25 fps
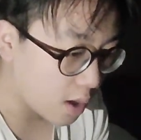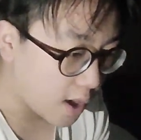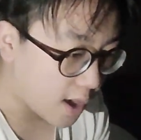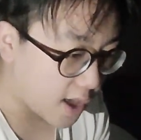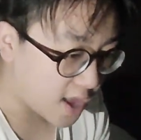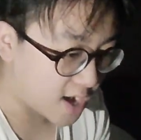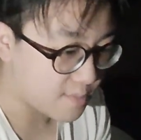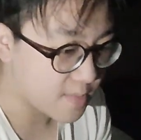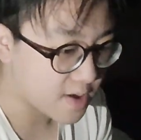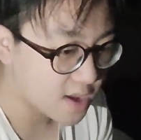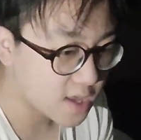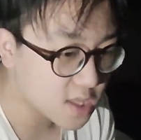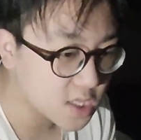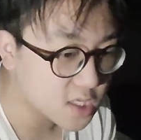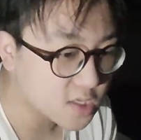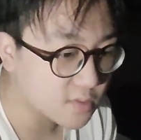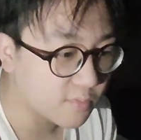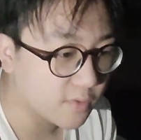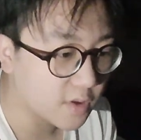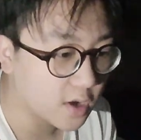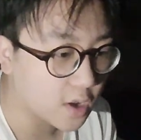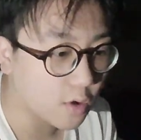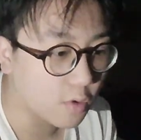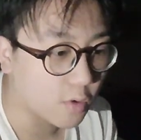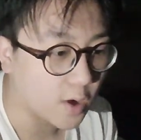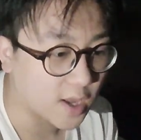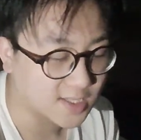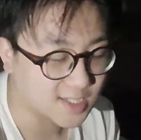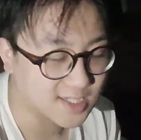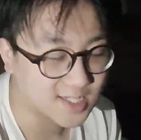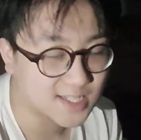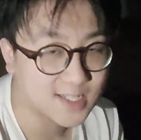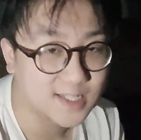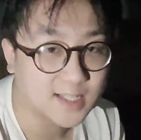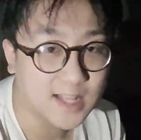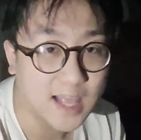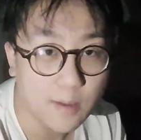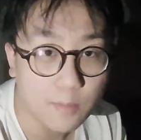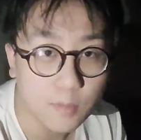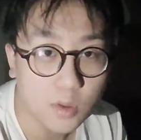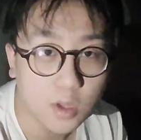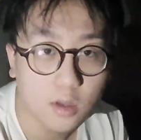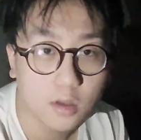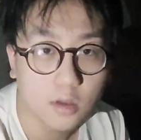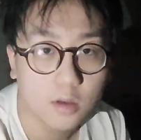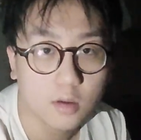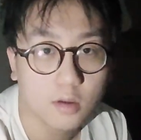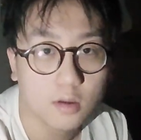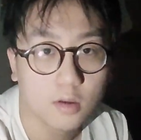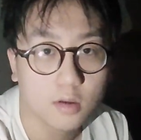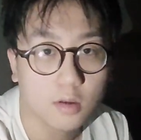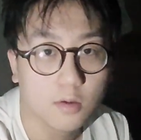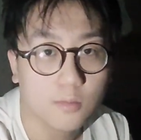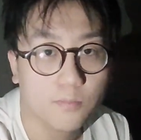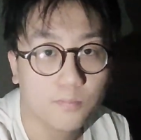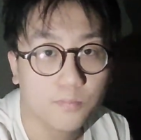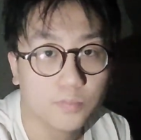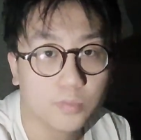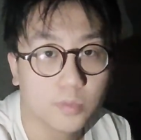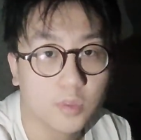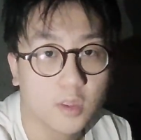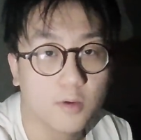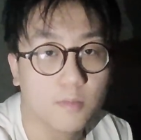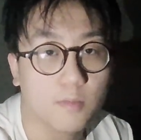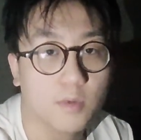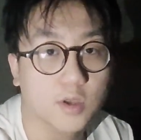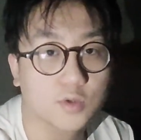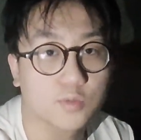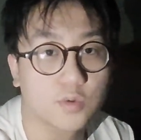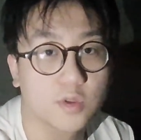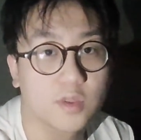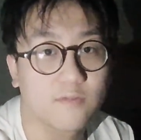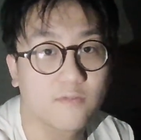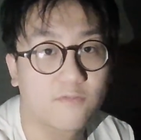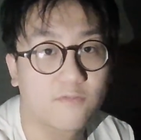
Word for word: And I'm making this video as a statement because within